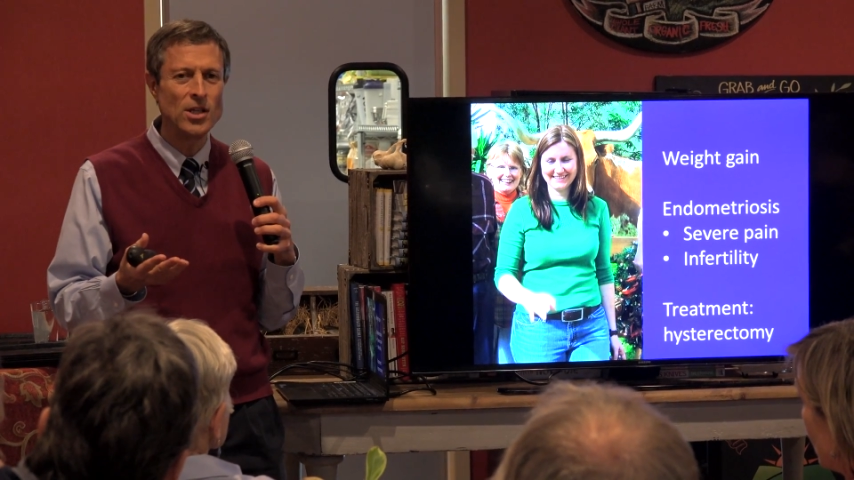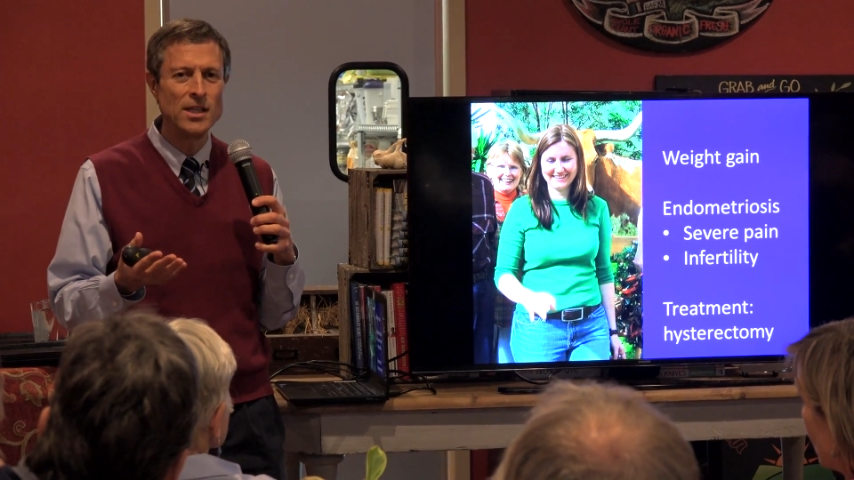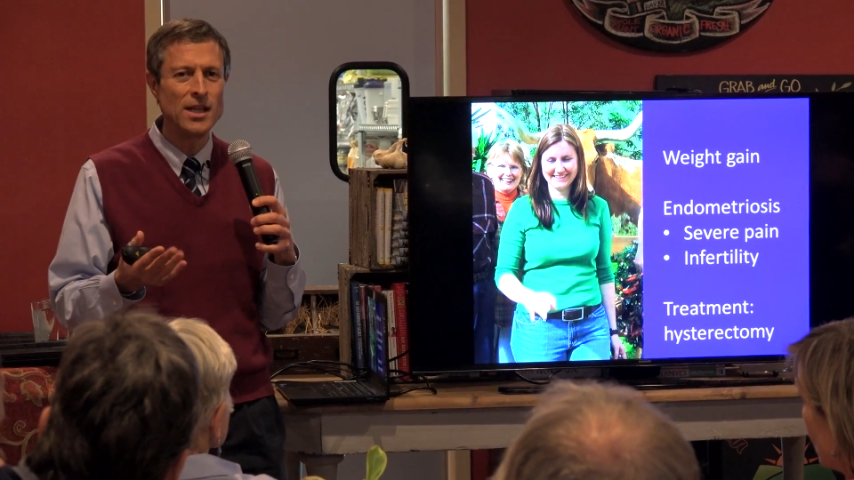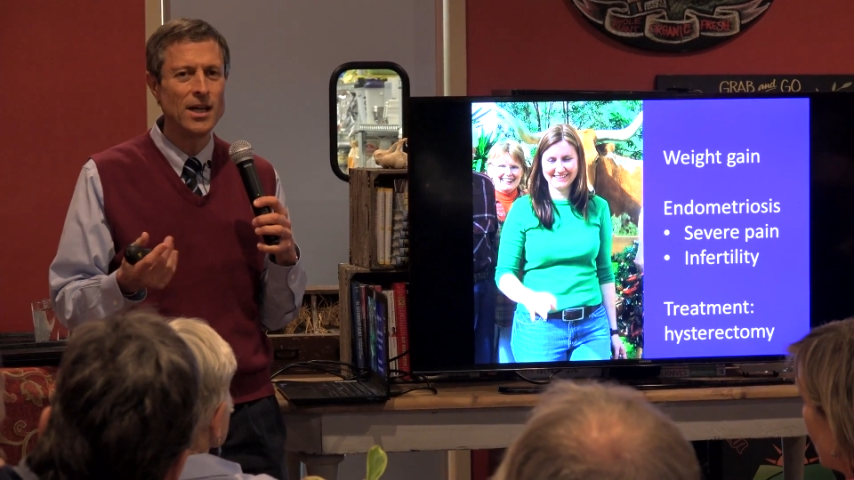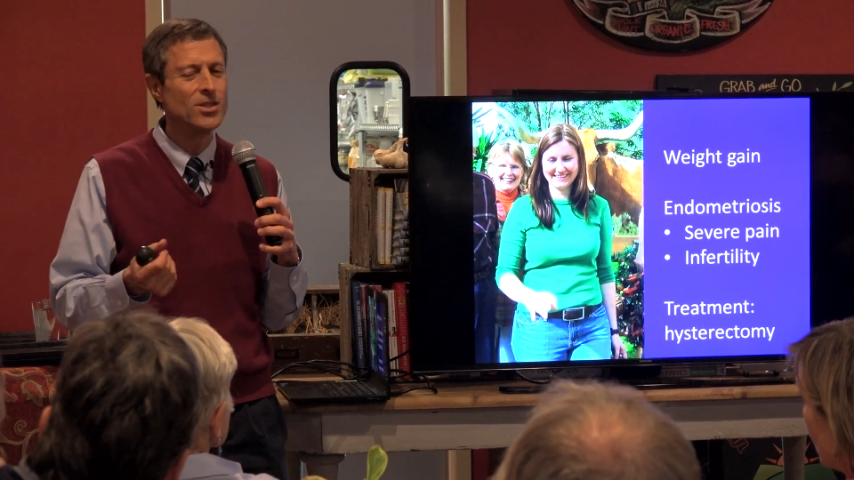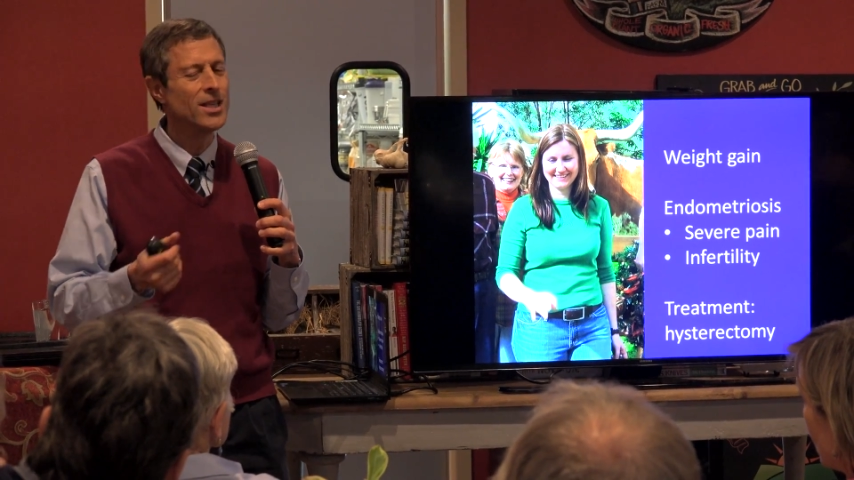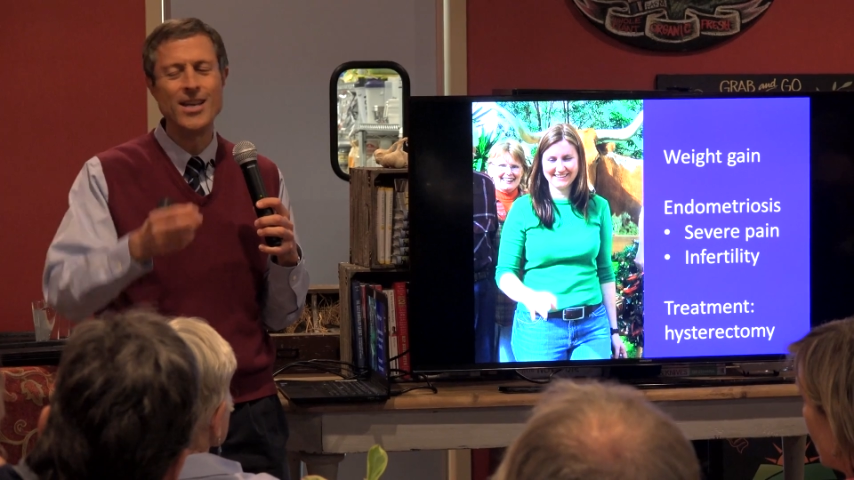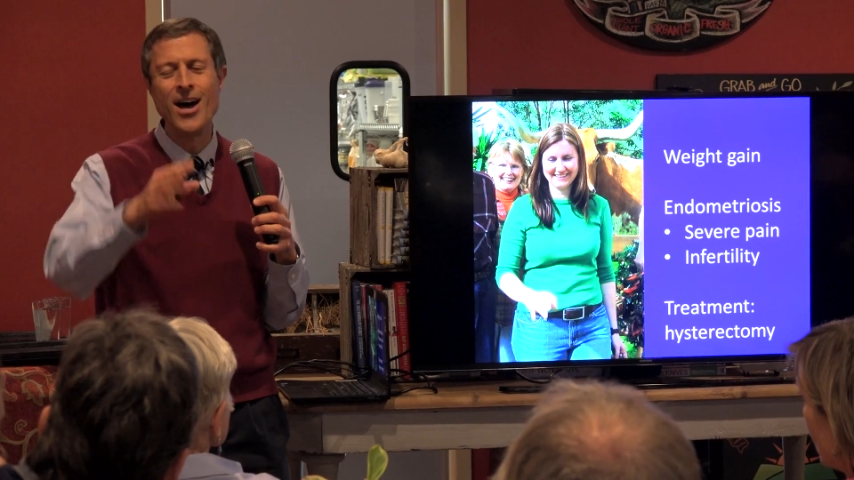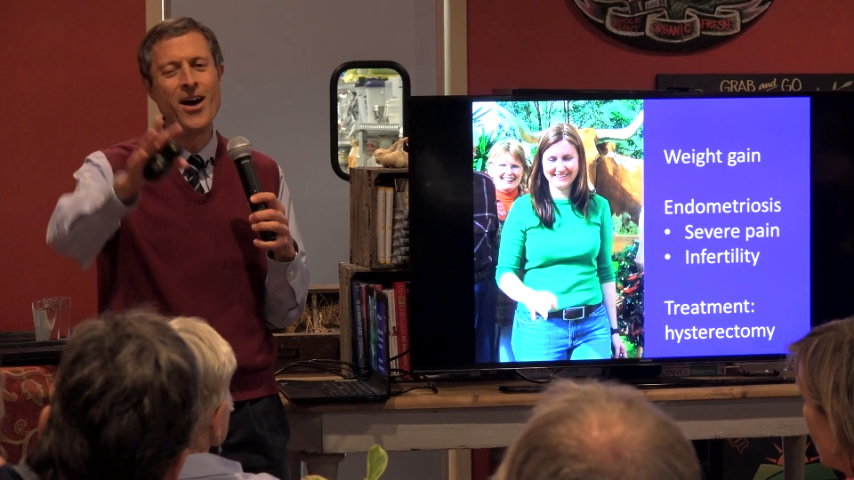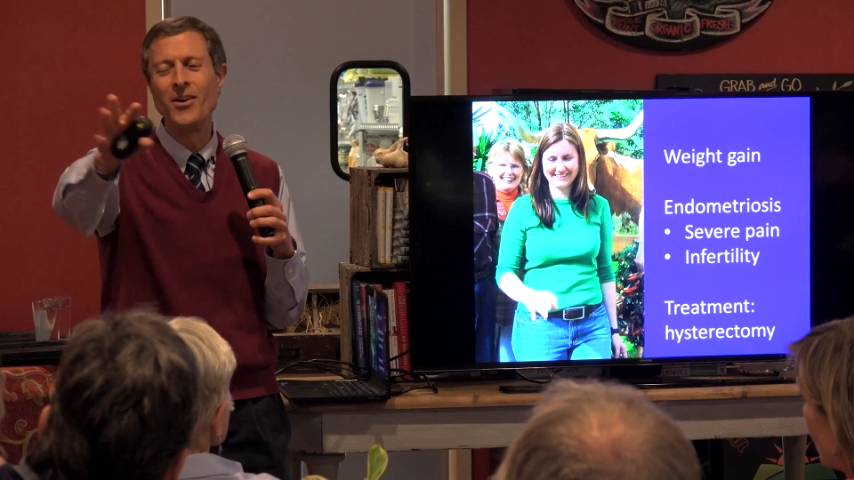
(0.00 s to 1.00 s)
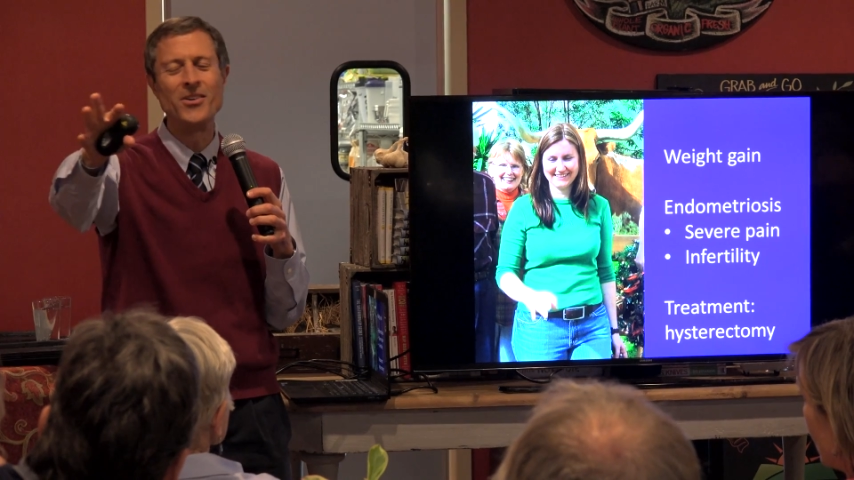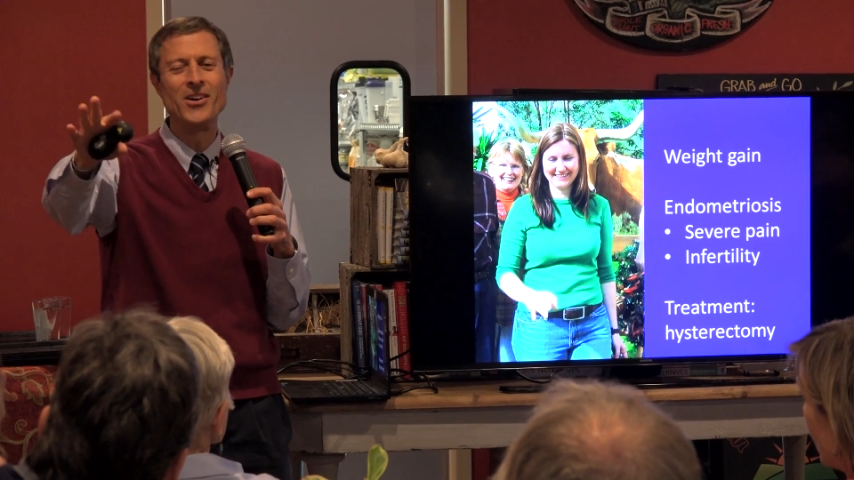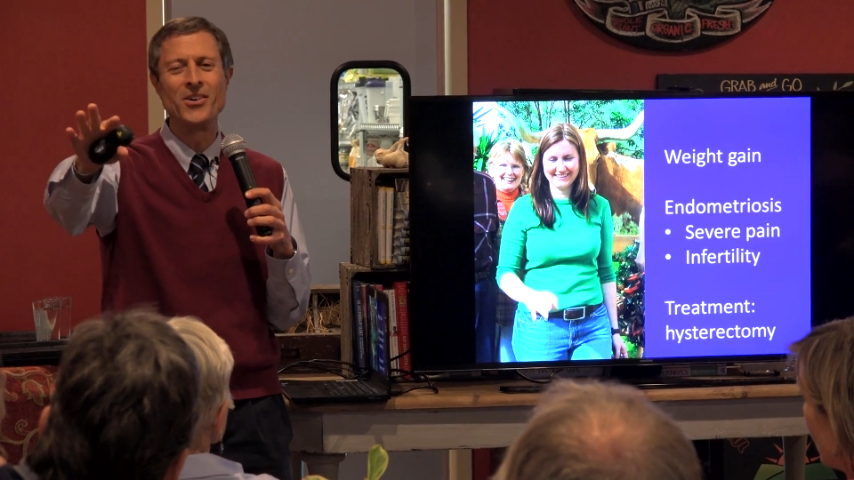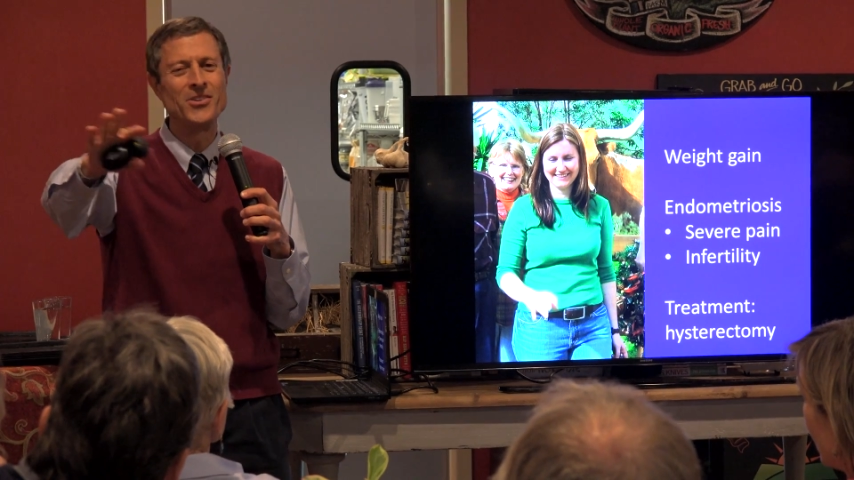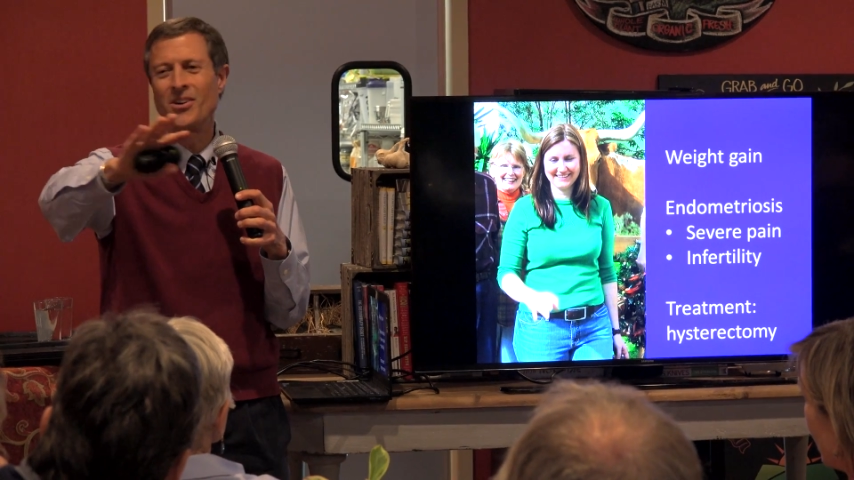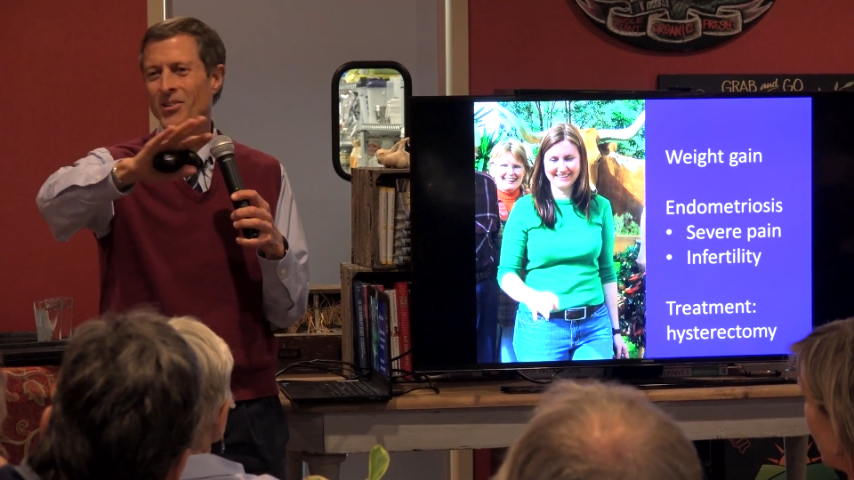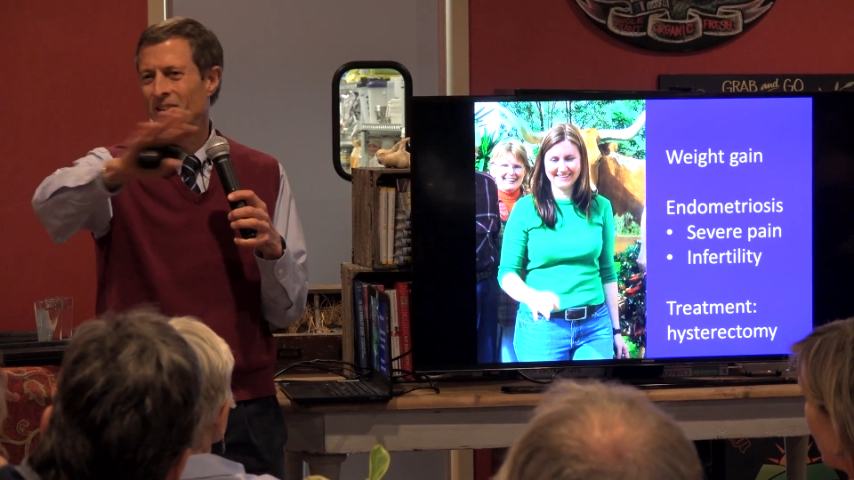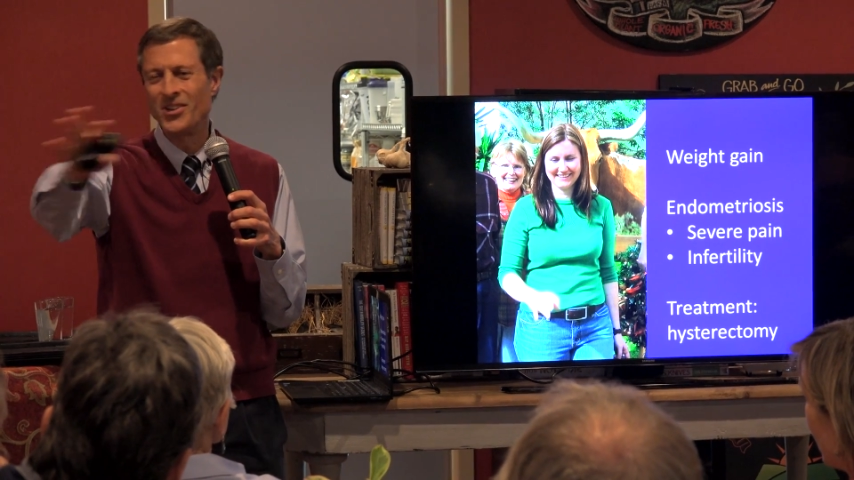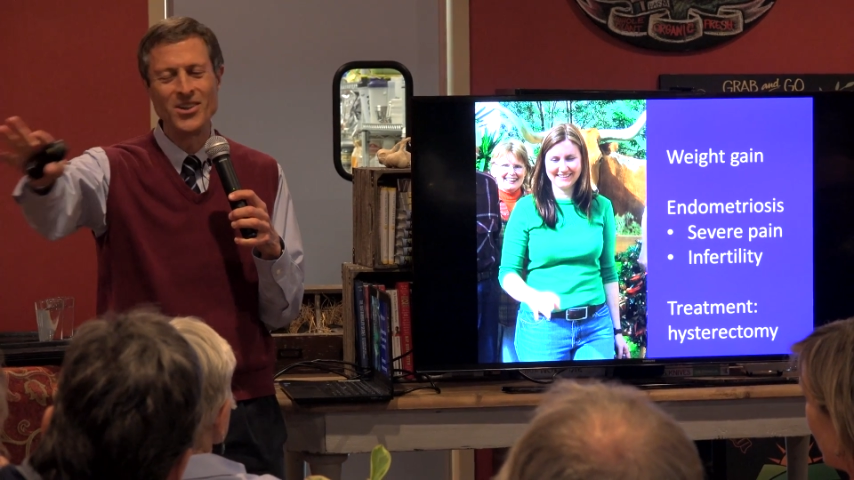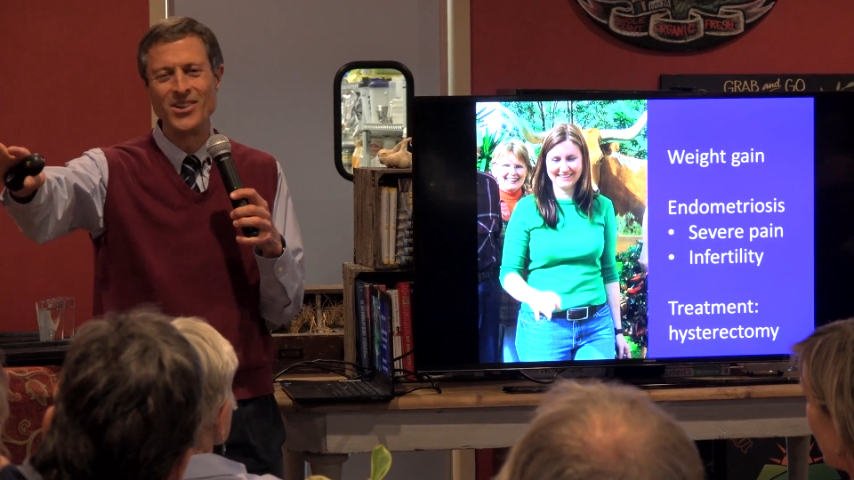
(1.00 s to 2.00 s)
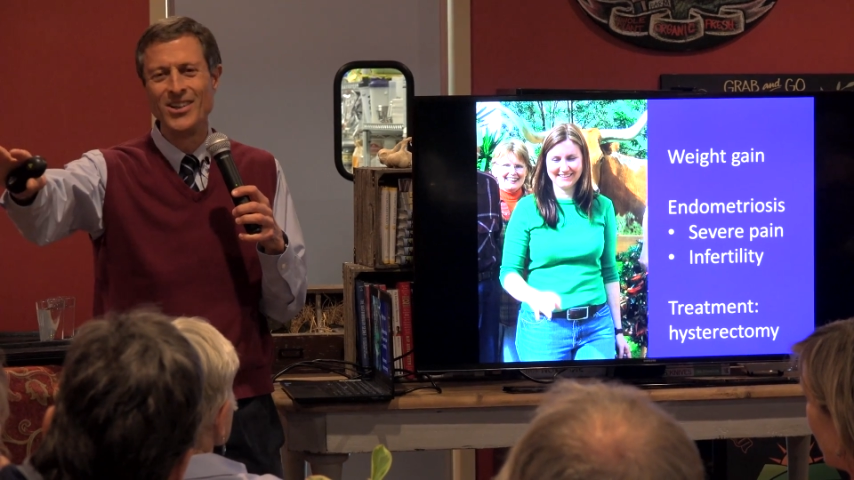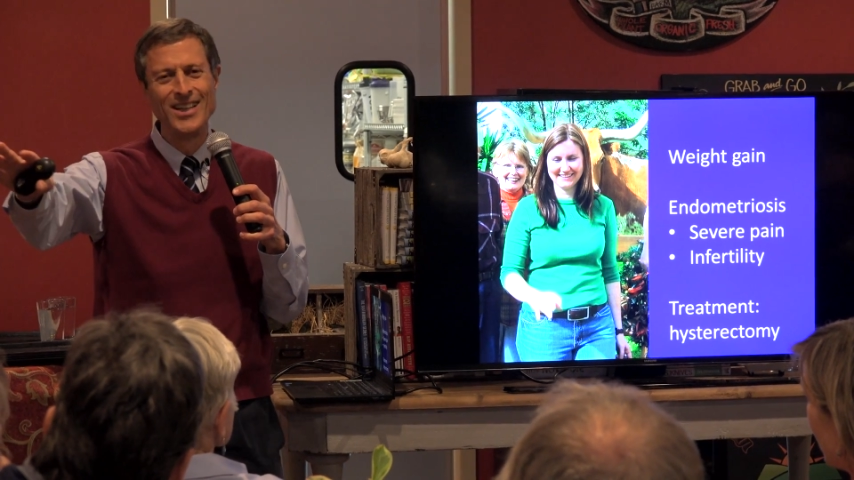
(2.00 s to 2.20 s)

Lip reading: And the doctor said, no.